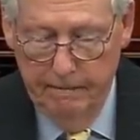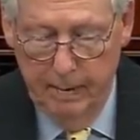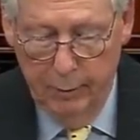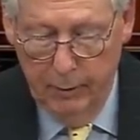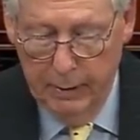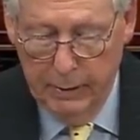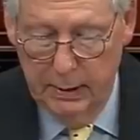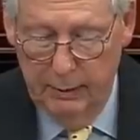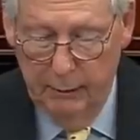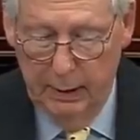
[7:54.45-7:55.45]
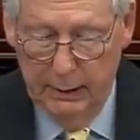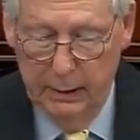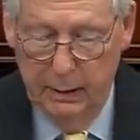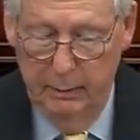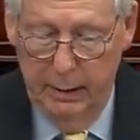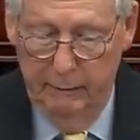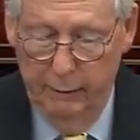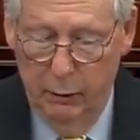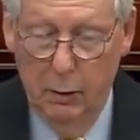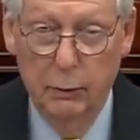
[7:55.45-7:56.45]
Democrats didn't even let the committee
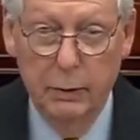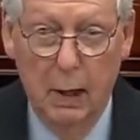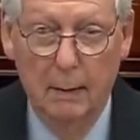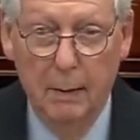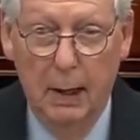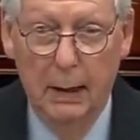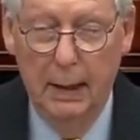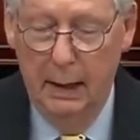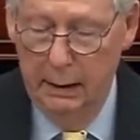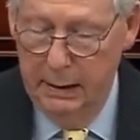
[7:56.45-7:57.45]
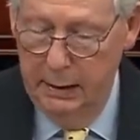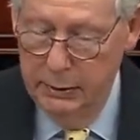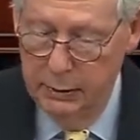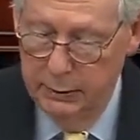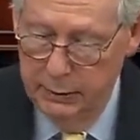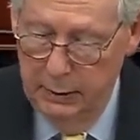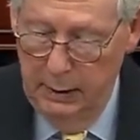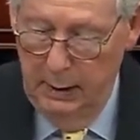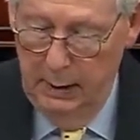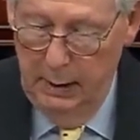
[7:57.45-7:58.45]
vote on top line allocations,
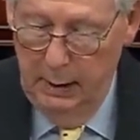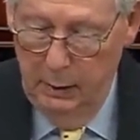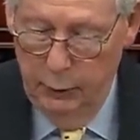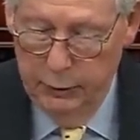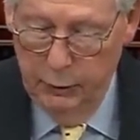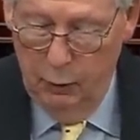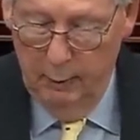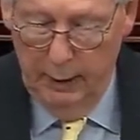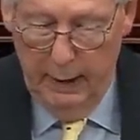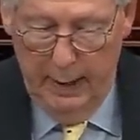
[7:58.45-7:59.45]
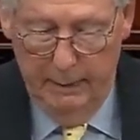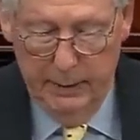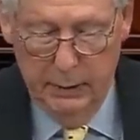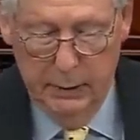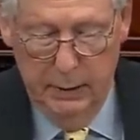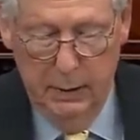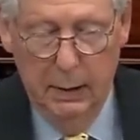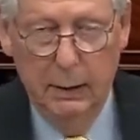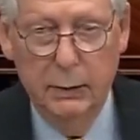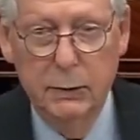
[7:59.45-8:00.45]
which normally happens
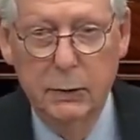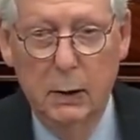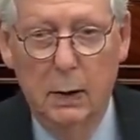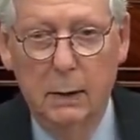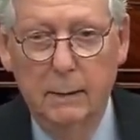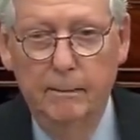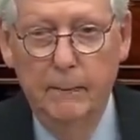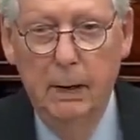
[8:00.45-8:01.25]
at the start